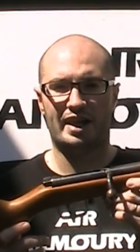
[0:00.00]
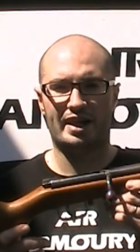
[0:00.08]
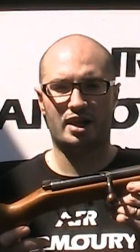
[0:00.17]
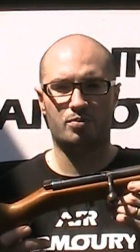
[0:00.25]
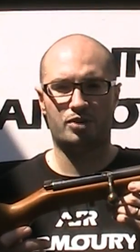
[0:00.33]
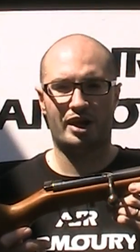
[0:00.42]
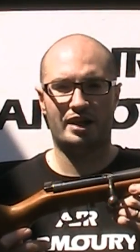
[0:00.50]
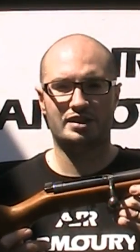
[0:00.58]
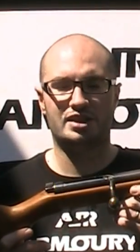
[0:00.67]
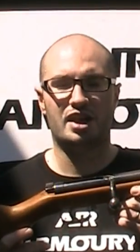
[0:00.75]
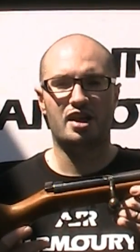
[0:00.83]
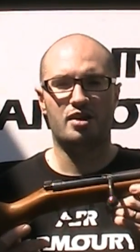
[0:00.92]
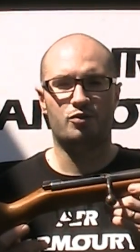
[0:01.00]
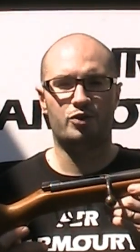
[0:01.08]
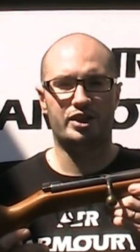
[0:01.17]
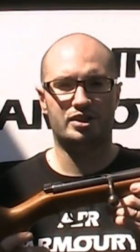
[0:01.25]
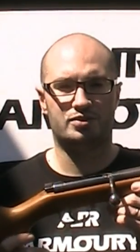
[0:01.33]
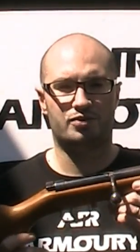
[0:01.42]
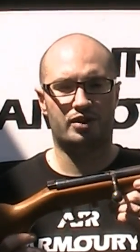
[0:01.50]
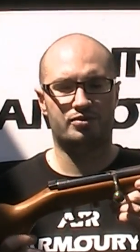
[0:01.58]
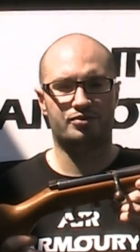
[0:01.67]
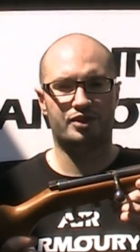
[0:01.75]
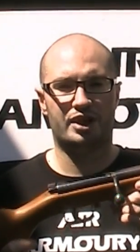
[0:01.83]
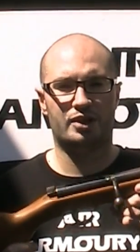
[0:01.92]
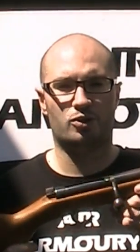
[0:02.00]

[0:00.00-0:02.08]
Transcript: airgun brands, Venus Waffenwerk